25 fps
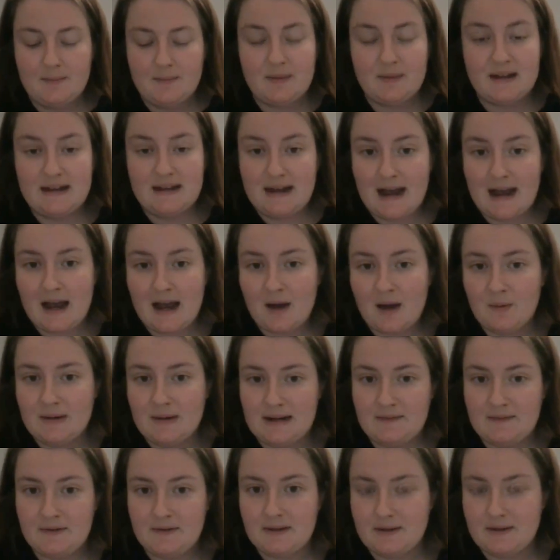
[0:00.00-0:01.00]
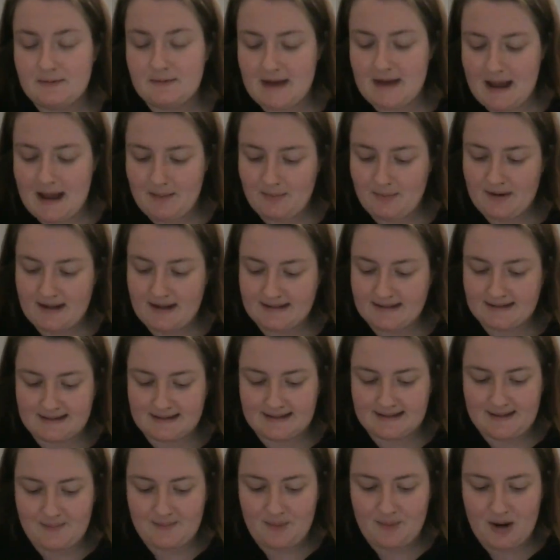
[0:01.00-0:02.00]
But now, whenever the rat
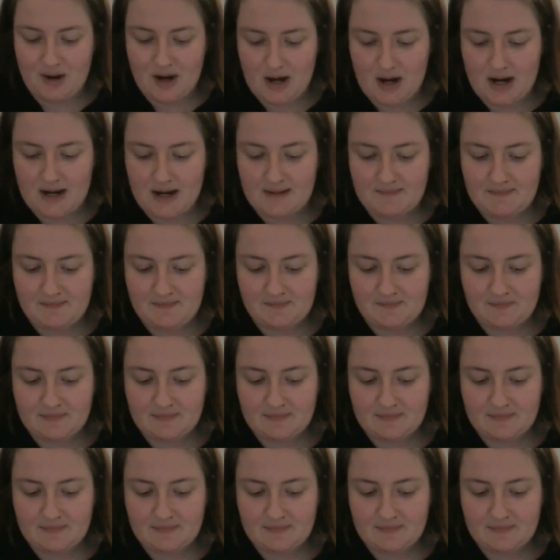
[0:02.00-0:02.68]
presses the bar,